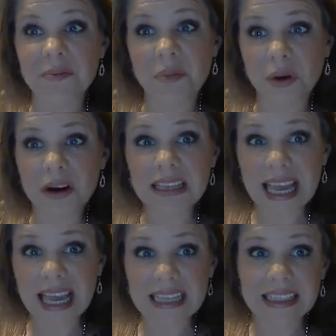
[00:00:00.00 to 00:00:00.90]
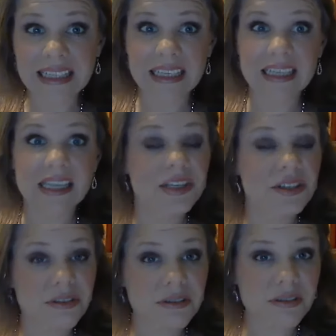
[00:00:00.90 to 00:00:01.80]
more likely
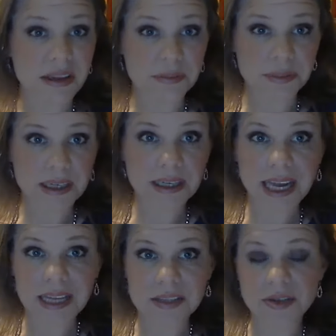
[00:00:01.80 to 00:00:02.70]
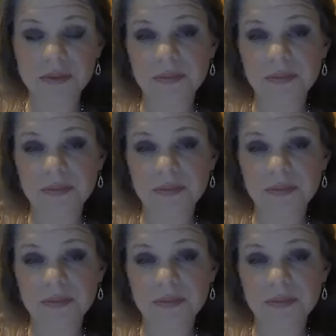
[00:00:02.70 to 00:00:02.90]
to develop lung cancer.